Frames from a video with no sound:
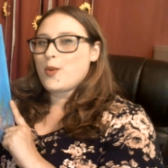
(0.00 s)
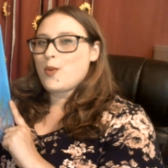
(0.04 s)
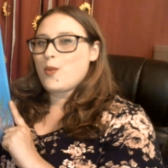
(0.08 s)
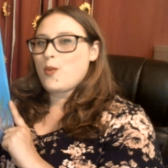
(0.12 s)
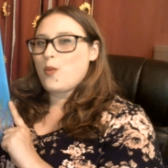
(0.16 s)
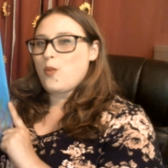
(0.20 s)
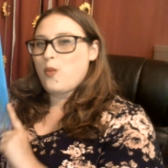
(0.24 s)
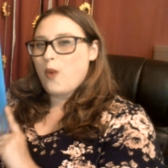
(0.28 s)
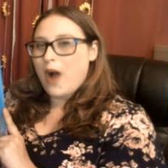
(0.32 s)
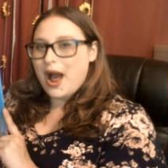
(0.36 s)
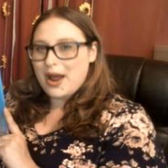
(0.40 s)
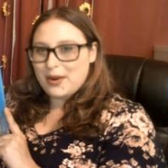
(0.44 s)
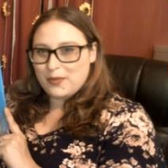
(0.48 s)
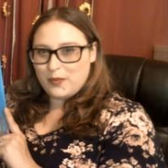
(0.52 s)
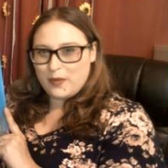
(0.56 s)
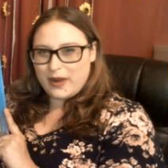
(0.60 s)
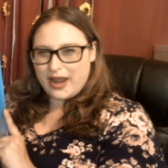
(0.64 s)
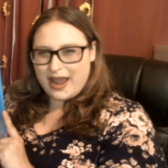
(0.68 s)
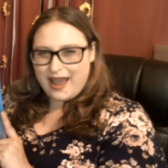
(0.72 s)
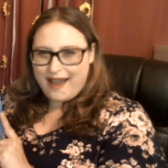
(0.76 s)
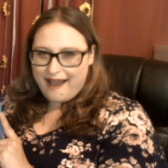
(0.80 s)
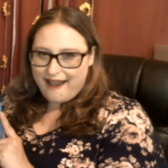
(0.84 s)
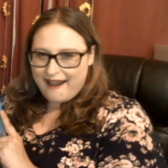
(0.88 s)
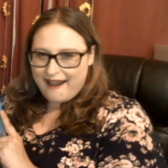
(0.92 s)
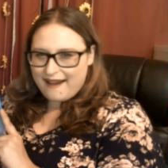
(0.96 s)
what we
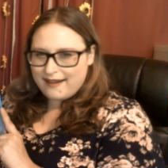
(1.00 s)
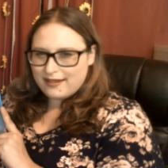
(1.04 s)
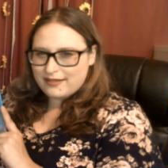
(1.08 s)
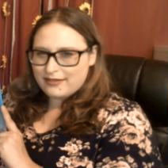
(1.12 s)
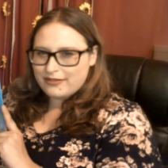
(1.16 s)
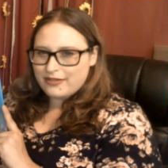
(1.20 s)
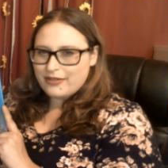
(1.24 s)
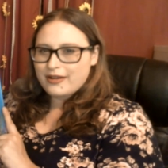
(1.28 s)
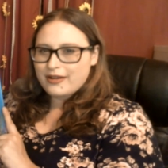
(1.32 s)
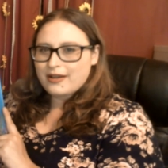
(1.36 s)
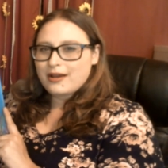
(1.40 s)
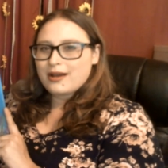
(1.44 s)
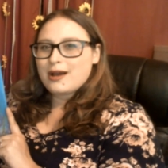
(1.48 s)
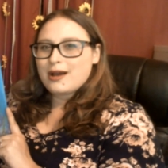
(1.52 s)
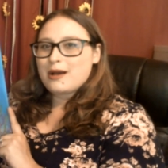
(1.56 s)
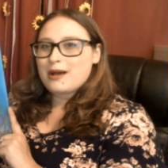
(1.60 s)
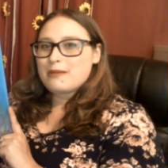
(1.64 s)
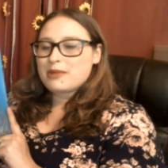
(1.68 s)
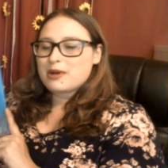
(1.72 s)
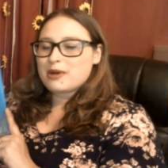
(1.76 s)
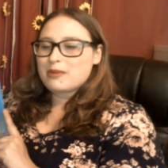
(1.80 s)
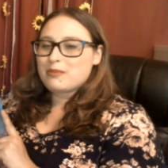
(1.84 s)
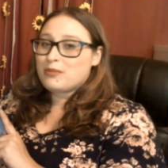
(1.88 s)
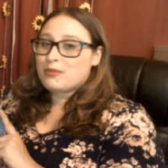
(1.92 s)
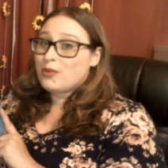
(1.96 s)
have,
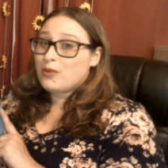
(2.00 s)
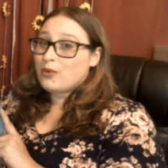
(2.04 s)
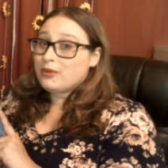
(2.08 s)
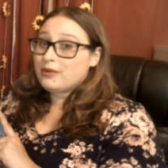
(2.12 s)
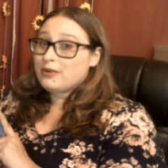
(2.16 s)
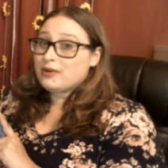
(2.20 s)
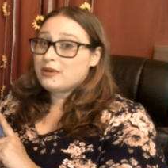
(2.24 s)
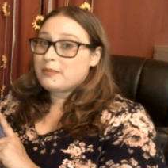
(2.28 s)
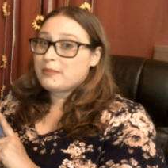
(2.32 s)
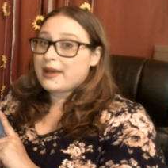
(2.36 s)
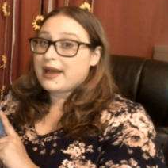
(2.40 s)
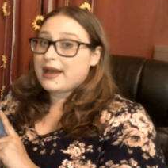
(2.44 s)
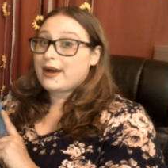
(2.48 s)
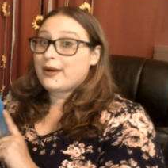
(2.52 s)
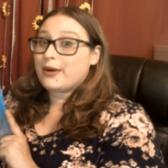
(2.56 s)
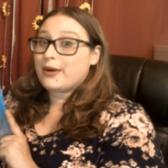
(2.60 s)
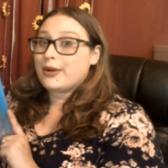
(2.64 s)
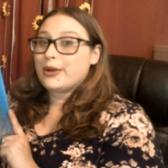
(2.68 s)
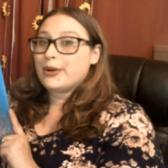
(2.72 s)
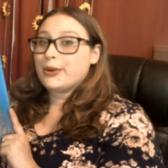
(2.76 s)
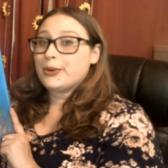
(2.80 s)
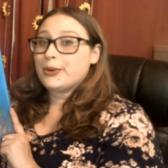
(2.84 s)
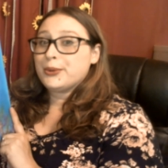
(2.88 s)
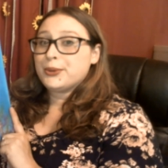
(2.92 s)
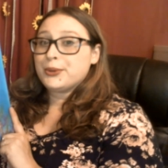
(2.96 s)
but more about
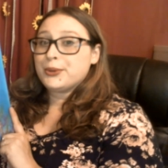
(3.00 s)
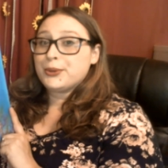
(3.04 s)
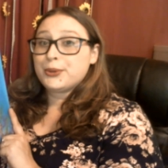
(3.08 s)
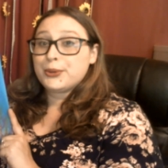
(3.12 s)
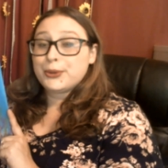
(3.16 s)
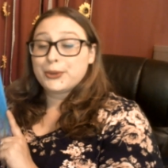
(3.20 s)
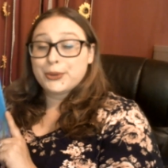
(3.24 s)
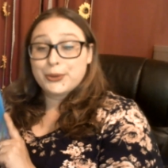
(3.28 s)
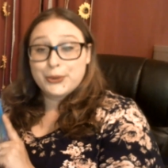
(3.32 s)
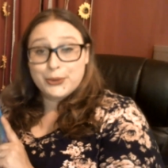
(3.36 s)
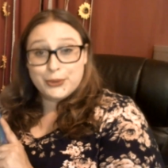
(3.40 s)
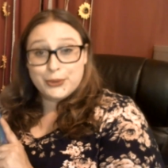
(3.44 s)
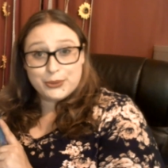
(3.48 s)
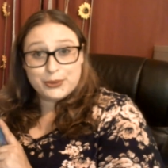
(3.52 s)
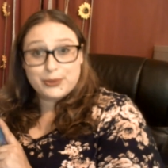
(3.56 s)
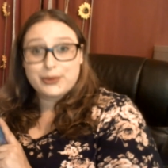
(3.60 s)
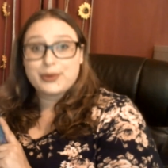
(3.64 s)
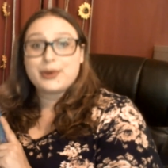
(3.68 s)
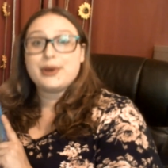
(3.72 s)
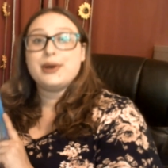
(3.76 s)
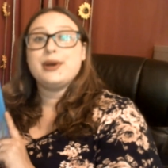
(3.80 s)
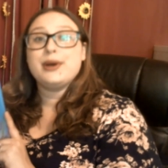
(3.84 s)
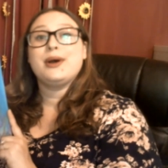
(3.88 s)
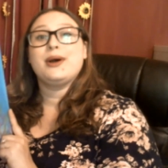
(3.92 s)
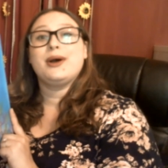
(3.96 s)
who
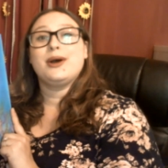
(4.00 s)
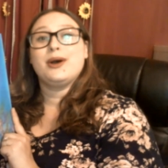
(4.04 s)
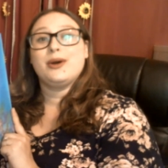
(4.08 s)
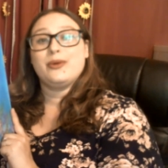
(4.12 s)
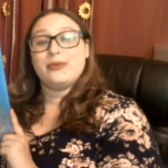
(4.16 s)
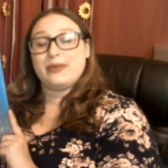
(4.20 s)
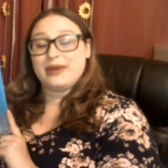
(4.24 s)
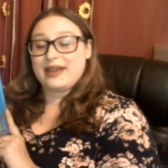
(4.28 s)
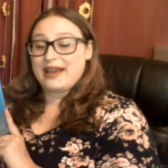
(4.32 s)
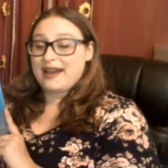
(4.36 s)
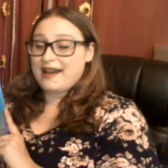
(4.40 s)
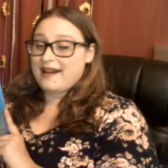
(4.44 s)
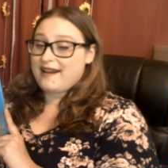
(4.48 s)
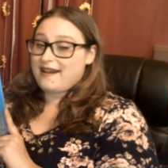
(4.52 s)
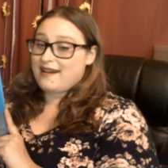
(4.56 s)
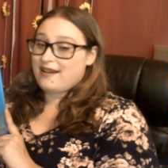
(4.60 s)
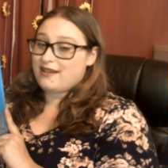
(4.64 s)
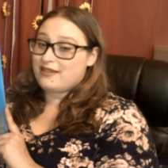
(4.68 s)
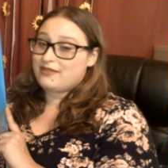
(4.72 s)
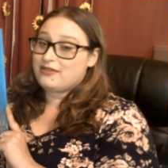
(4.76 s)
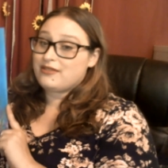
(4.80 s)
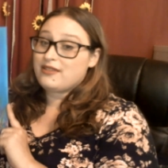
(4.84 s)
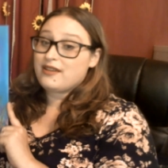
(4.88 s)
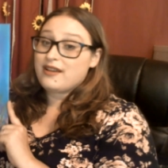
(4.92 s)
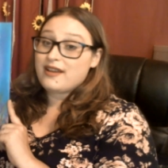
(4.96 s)
we
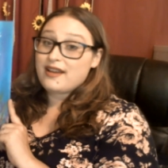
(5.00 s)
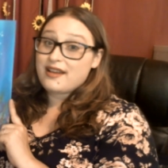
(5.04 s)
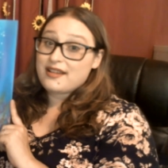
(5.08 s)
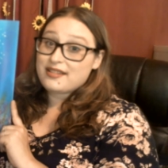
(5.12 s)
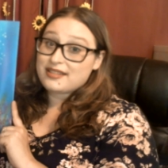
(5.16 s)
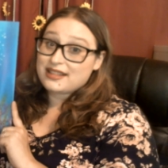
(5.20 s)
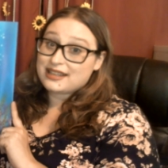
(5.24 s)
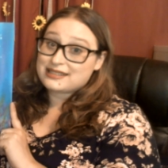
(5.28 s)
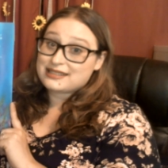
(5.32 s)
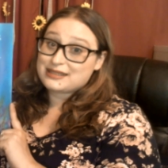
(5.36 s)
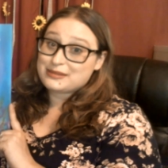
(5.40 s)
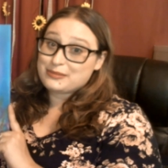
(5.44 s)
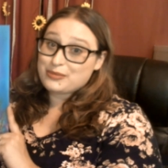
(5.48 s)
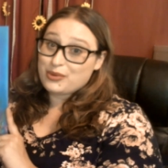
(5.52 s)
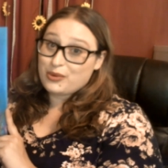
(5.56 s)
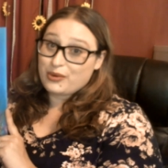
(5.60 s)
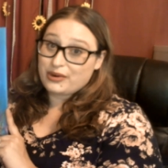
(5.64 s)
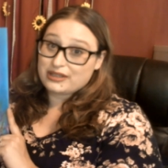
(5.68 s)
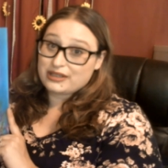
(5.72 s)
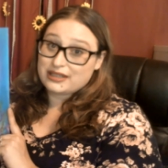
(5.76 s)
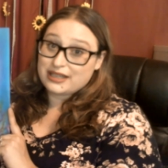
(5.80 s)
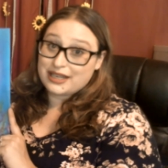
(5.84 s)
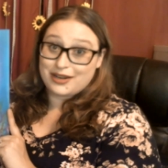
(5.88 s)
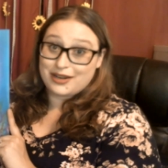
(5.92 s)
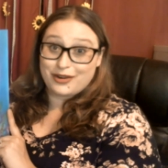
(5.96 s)
have that's
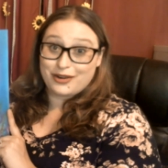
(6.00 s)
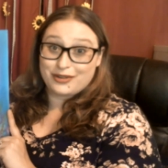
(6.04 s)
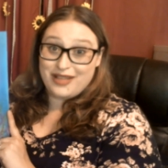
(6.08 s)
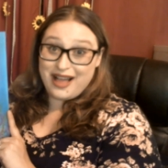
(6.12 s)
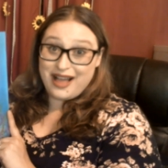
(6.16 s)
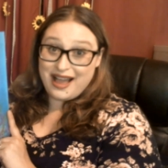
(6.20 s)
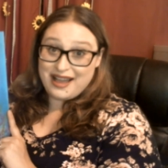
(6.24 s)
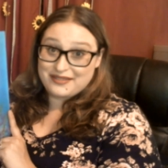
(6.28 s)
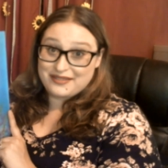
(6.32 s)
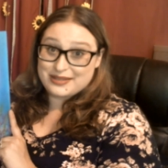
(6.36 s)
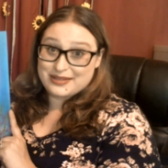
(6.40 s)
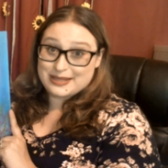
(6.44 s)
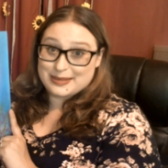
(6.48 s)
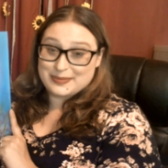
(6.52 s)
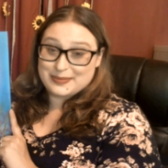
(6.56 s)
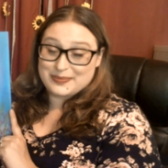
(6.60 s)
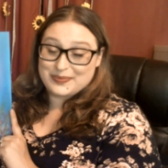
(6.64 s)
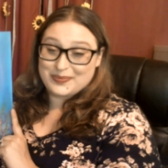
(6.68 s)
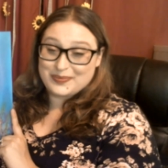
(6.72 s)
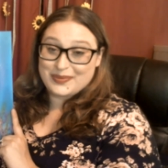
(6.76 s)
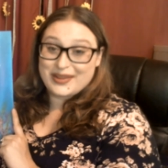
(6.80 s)
important in our lives.